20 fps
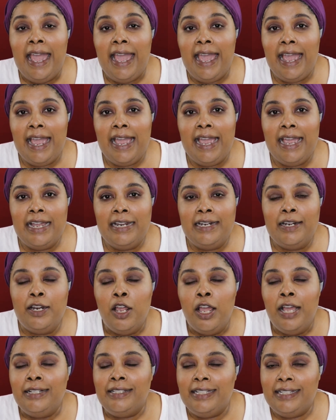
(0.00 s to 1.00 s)

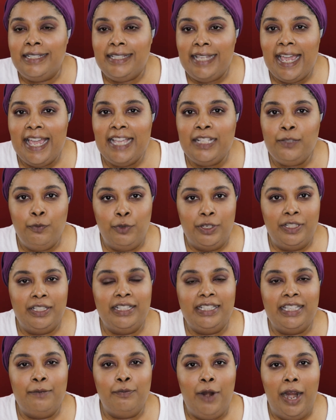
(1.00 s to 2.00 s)
And today's
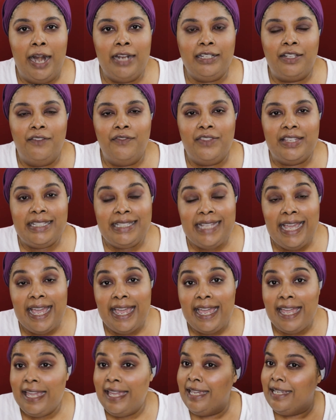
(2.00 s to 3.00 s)
Breezy Tea product of the
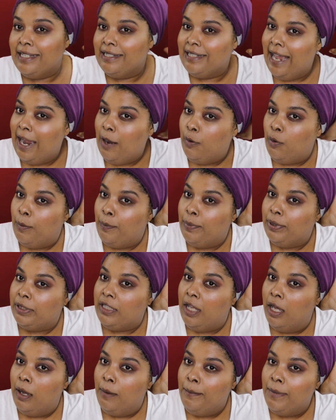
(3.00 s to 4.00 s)
day is our
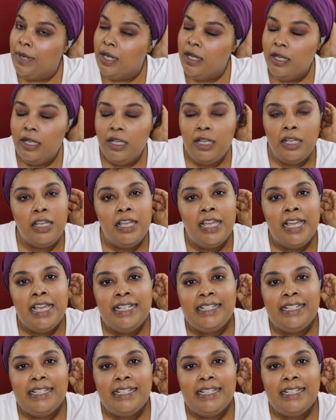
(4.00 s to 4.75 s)
plum